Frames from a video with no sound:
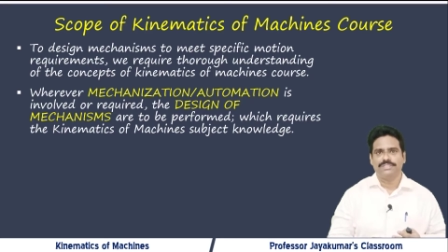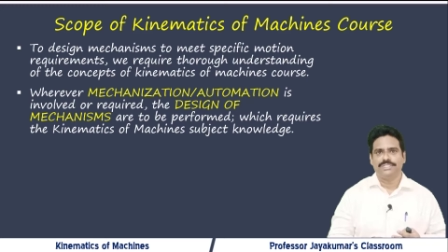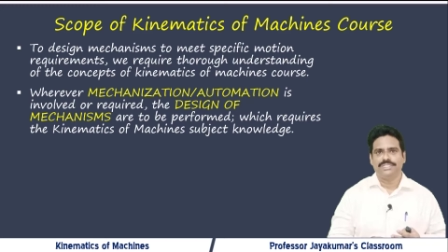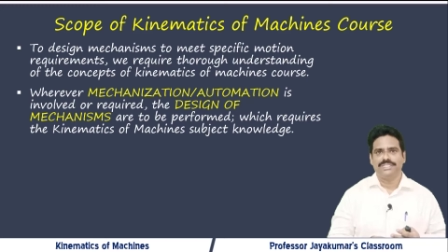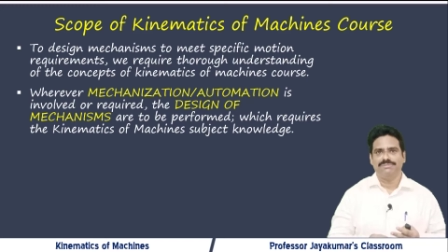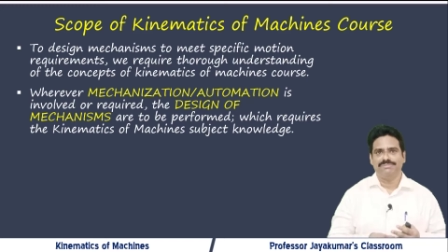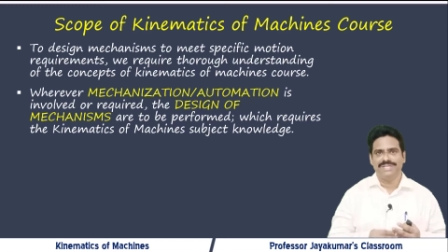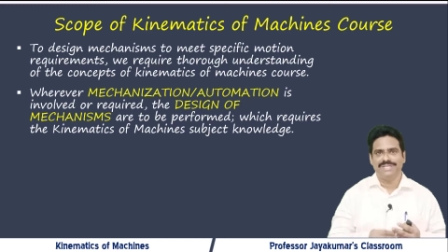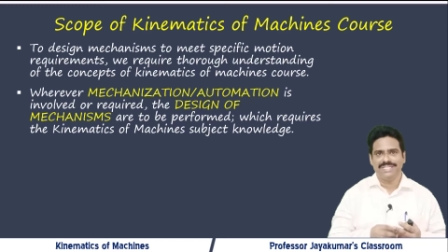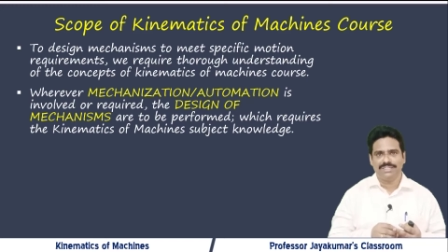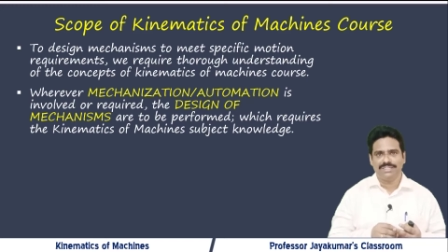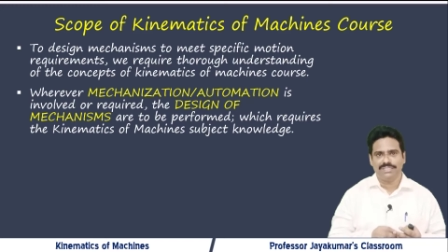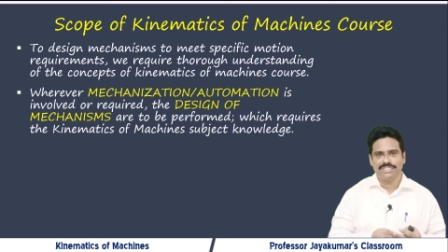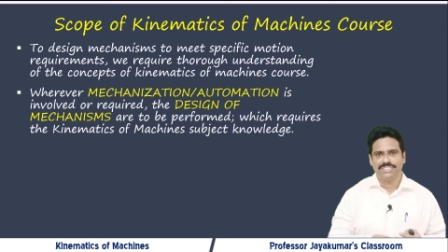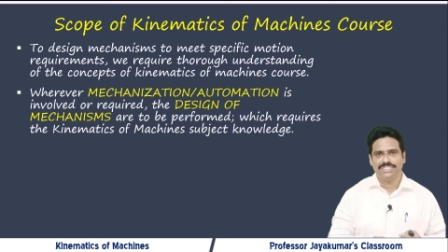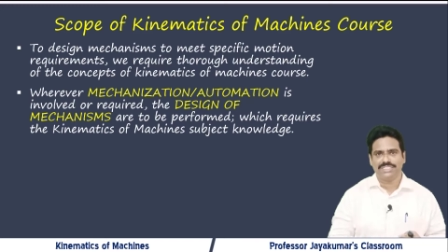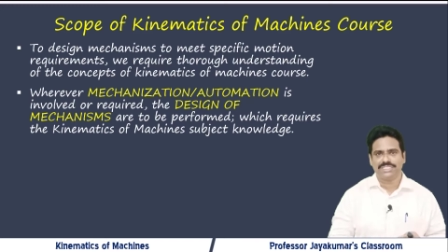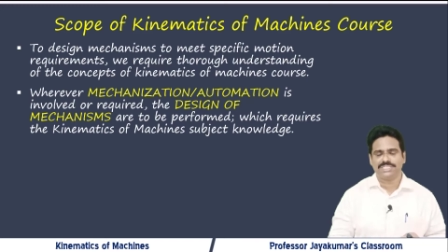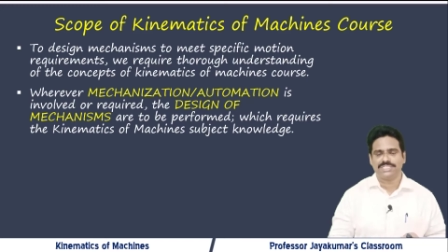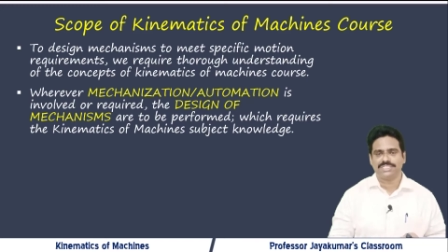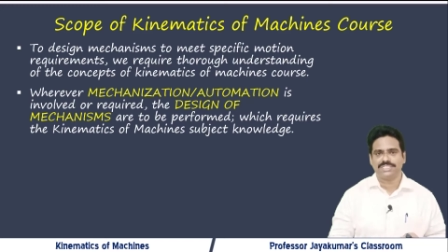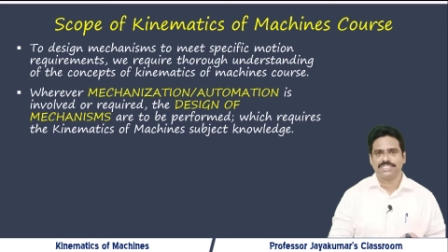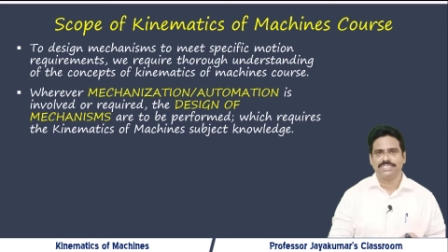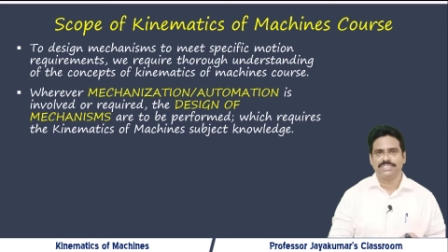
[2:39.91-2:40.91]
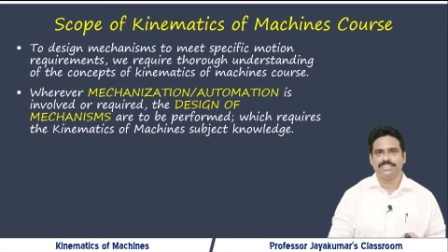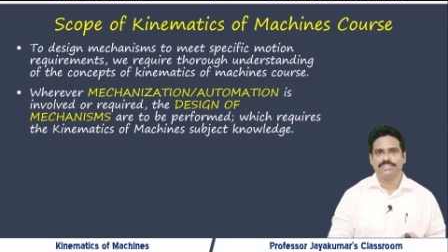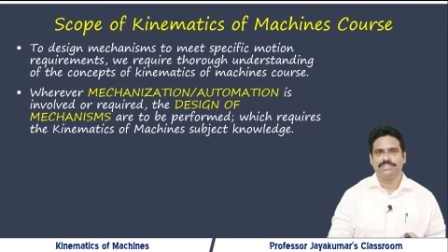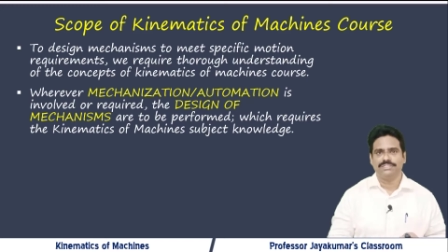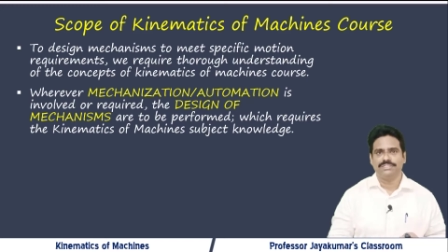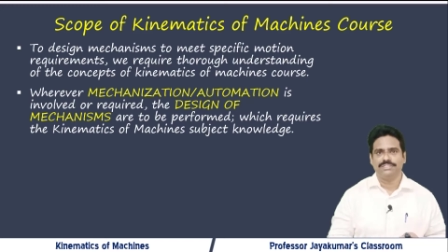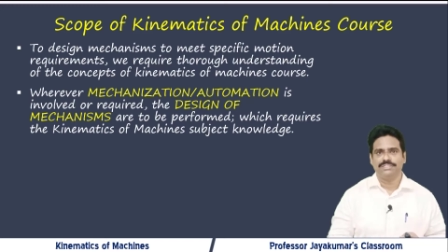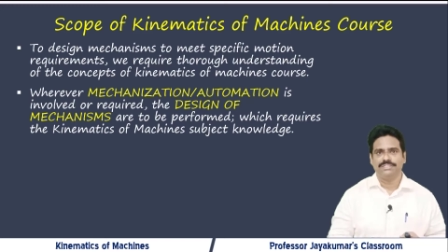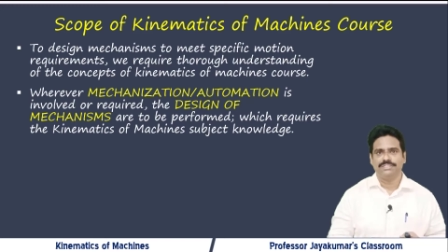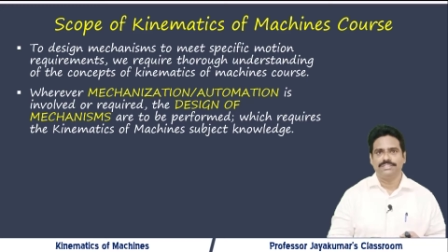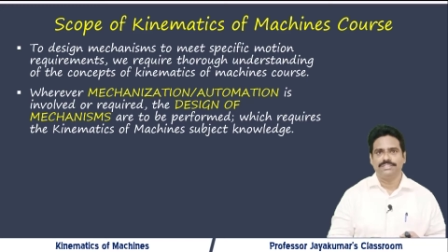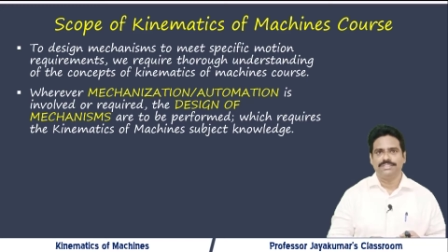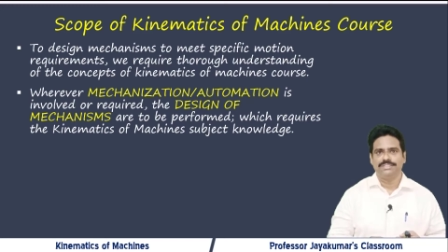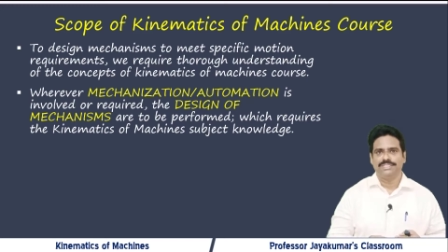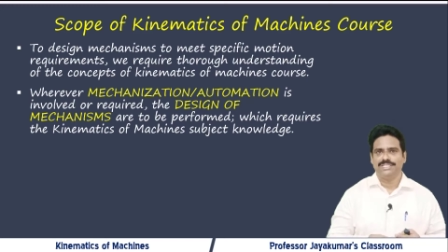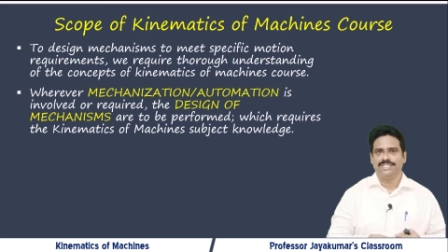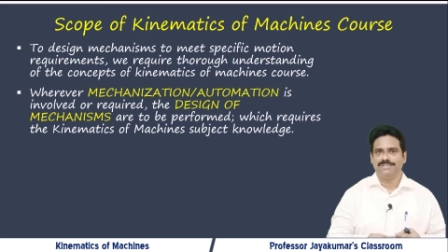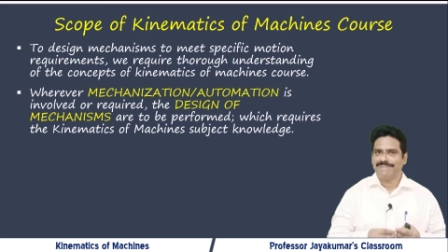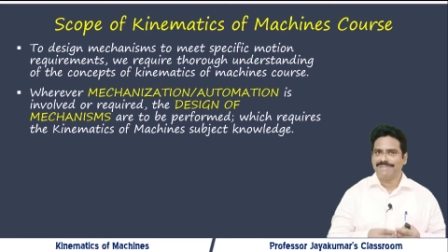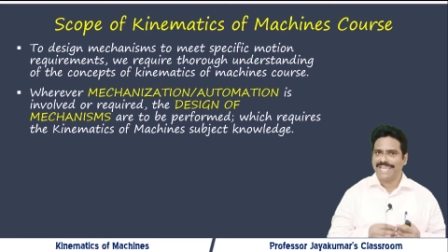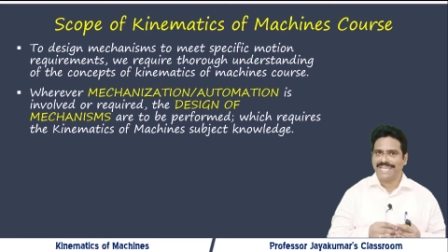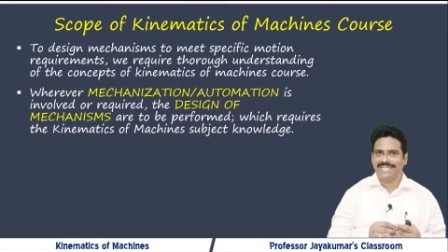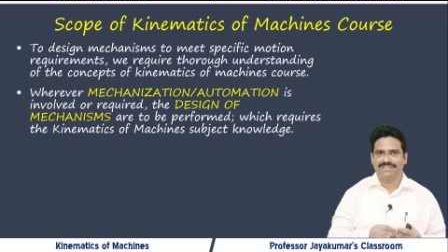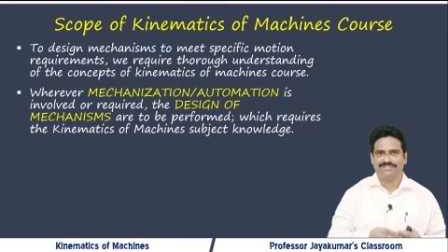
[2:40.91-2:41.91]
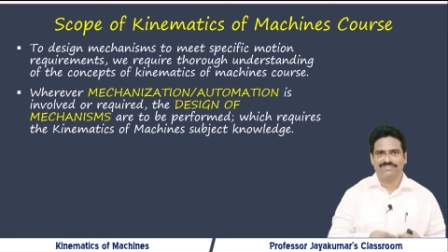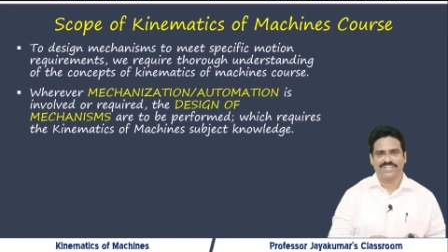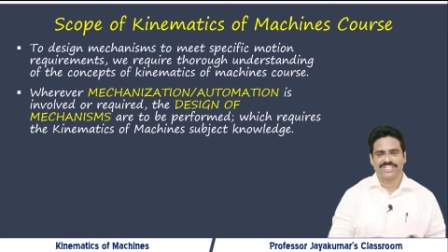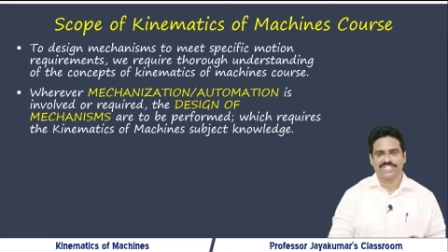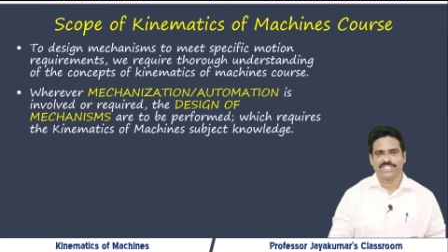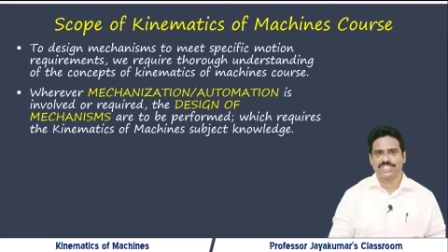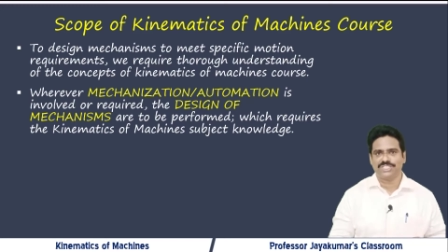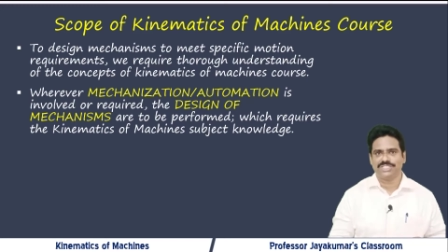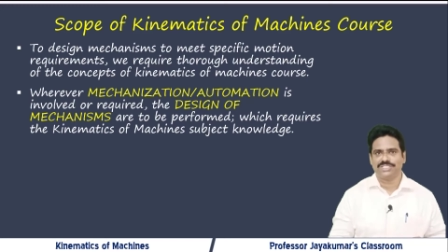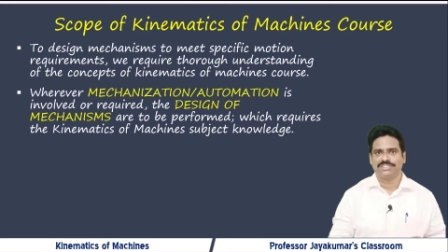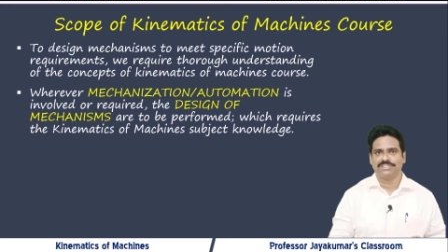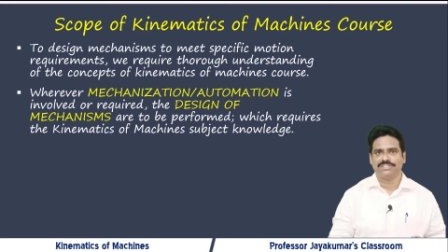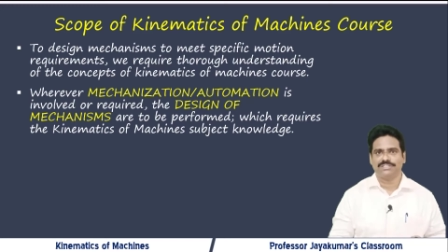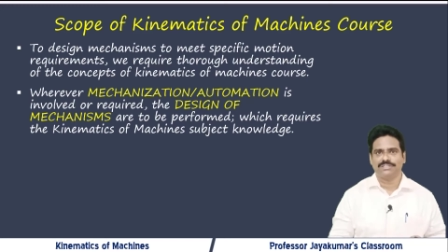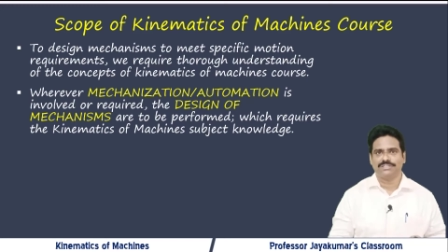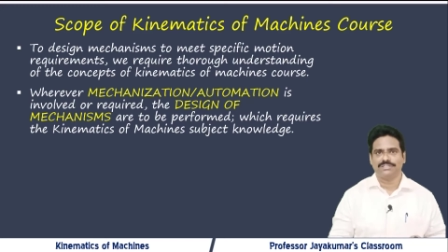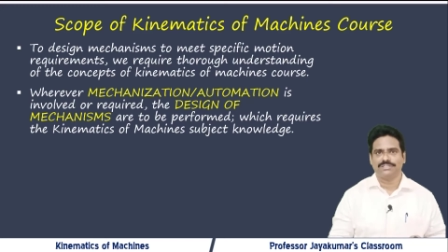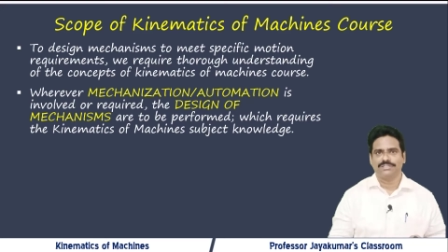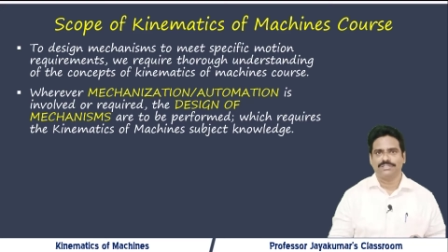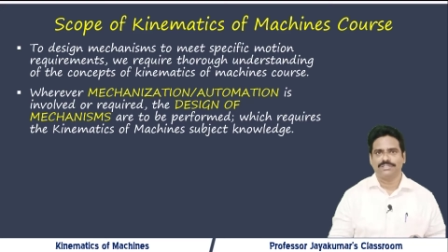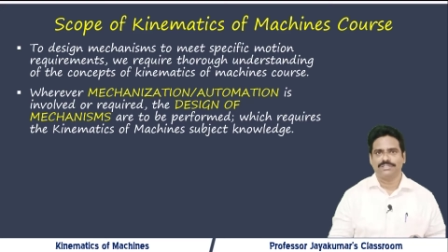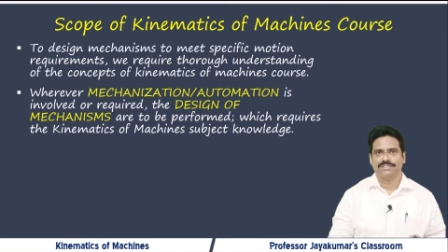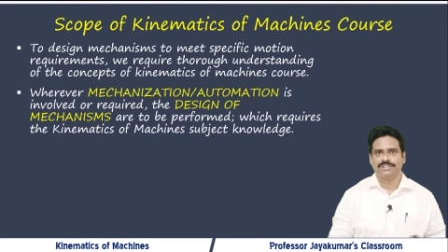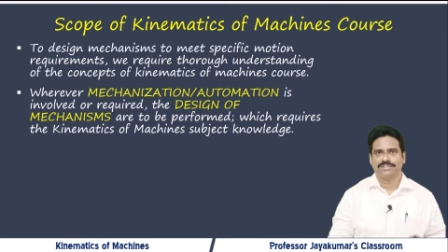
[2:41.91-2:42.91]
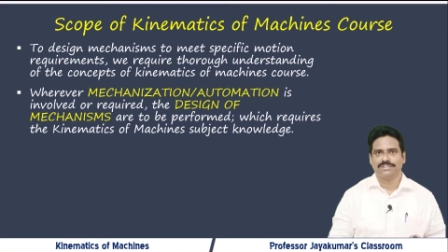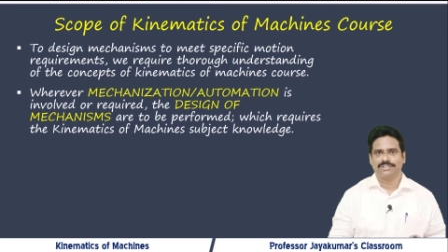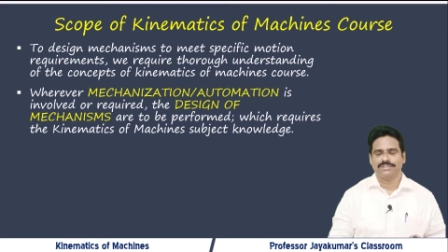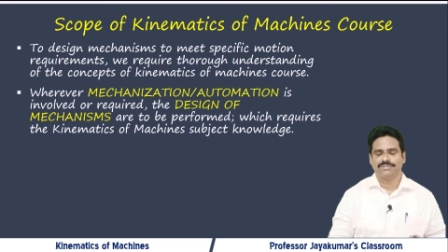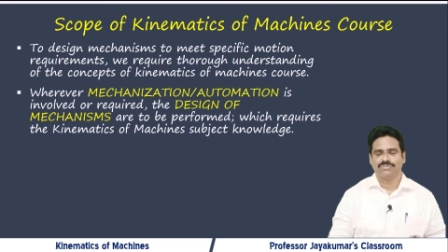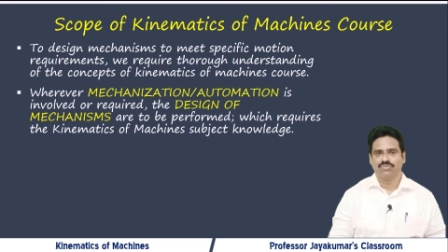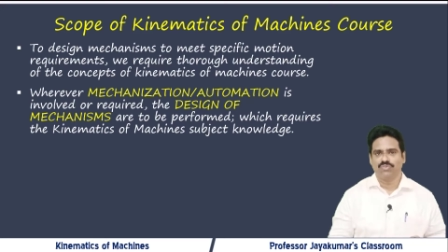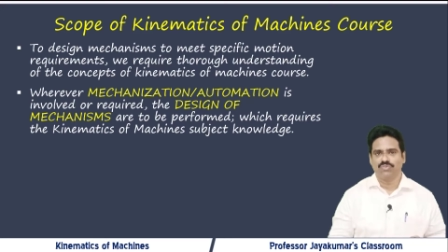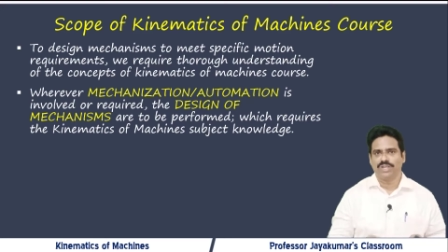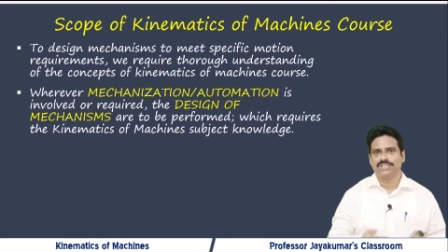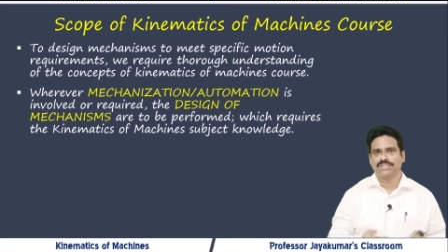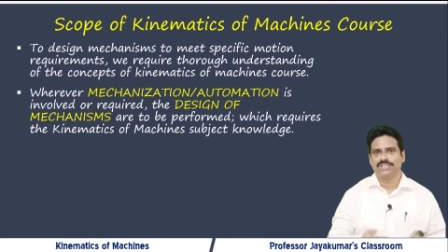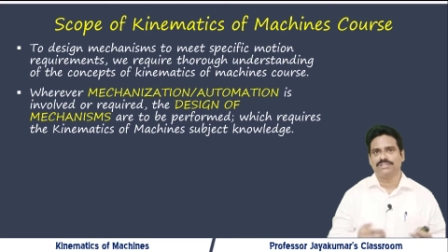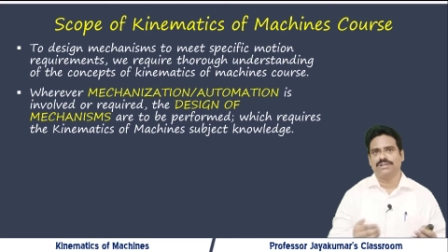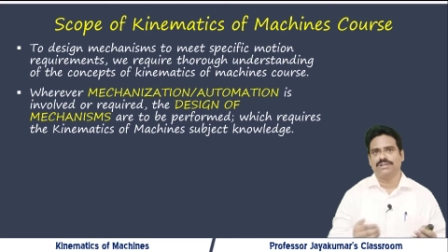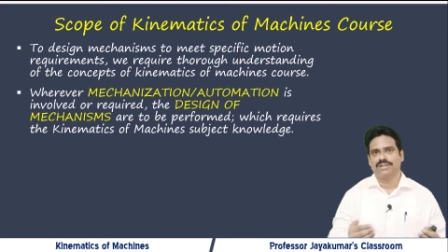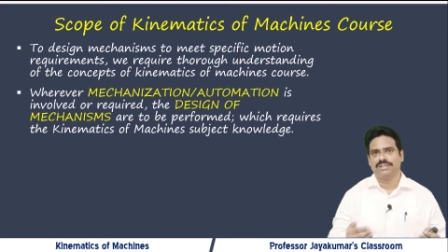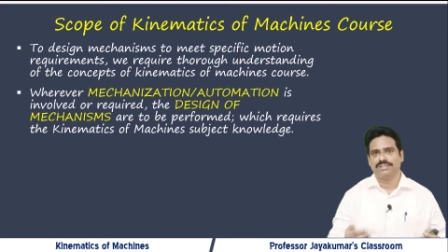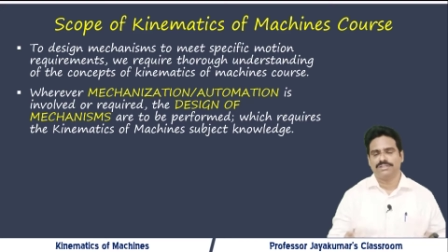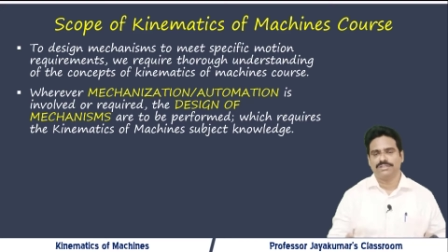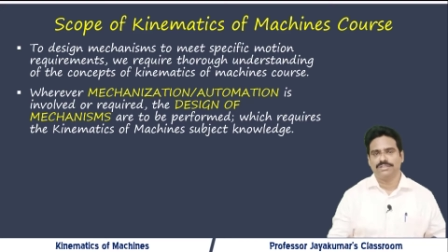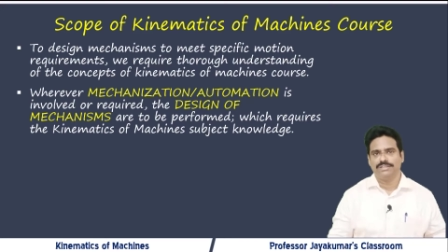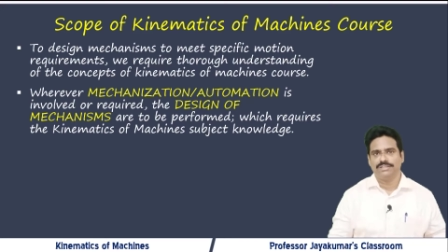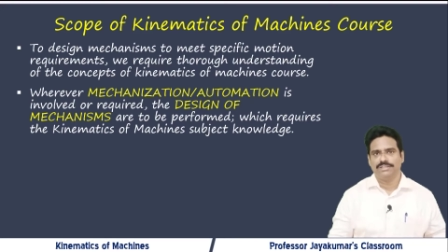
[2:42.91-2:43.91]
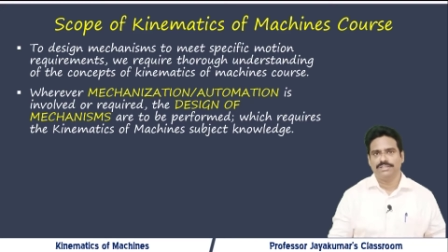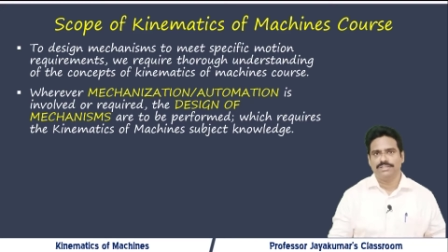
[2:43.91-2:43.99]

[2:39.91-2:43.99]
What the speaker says: in medical industry, in manufacturing, whatnot.